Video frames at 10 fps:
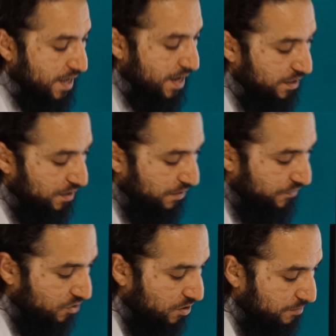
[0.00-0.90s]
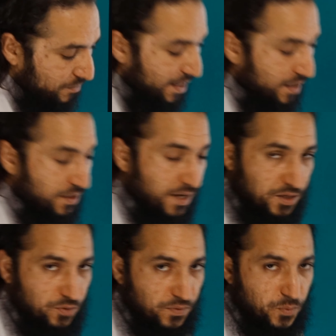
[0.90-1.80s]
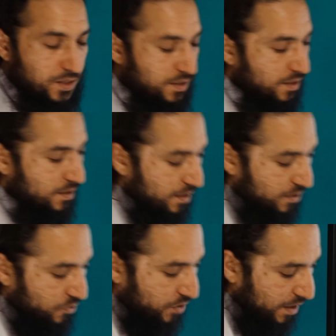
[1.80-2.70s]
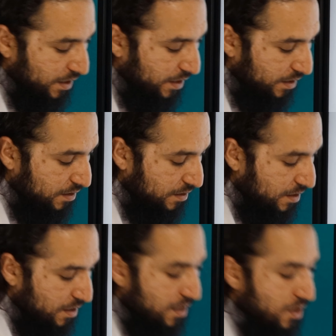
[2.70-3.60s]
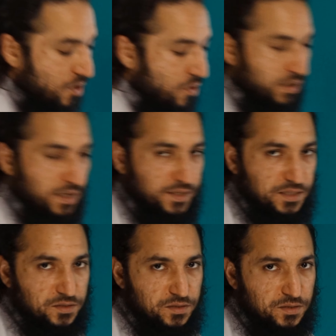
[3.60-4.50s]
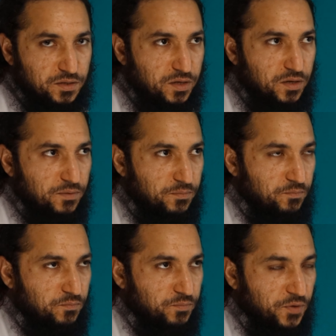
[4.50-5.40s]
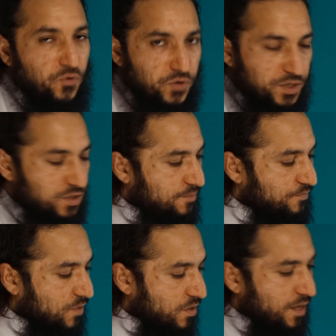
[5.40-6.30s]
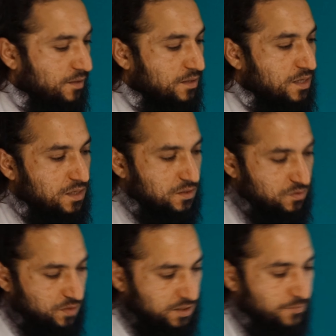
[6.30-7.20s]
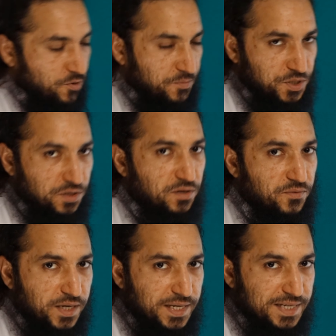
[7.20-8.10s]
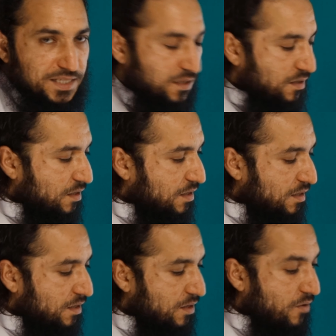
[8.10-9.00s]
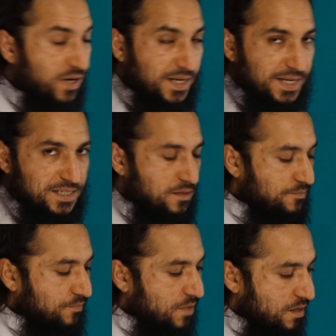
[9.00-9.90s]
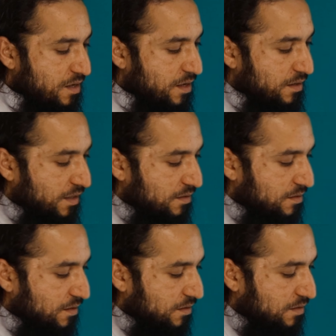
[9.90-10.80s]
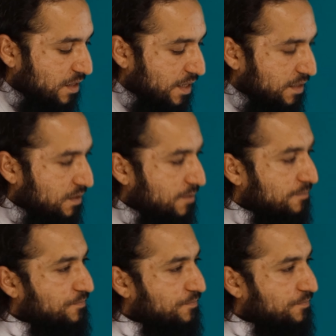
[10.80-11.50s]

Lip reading: And if it comes at the end of a word, then you can connect other letters before it. Okay, so that's the property of a connector. Hence it is a connector.